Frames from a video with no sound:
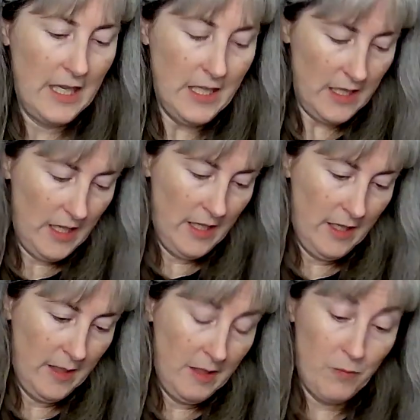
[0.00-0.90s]
Then,
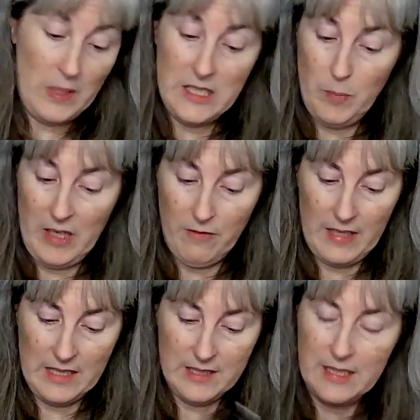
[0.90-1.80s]
if we did pick
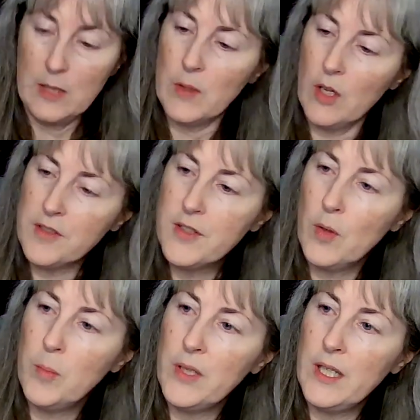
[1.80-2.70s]
fantasy, it would
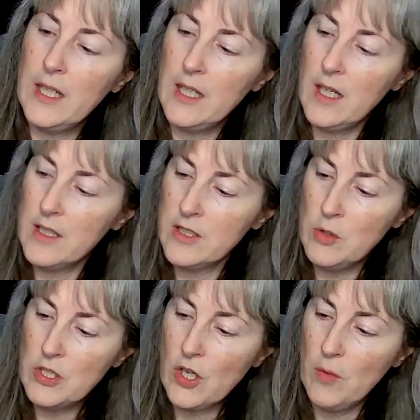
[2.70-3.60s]
also be a
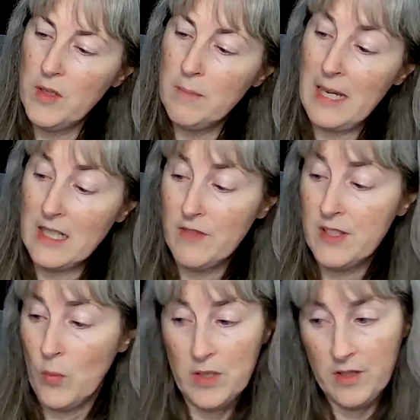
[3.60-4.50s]
new start with
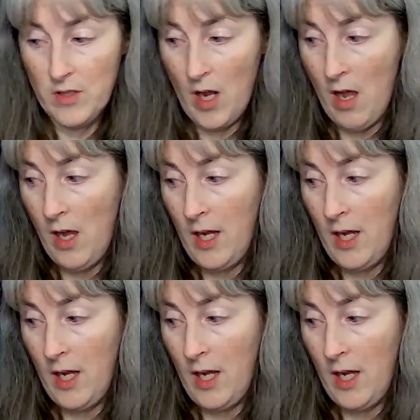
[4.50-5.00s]
Magnificent Wizard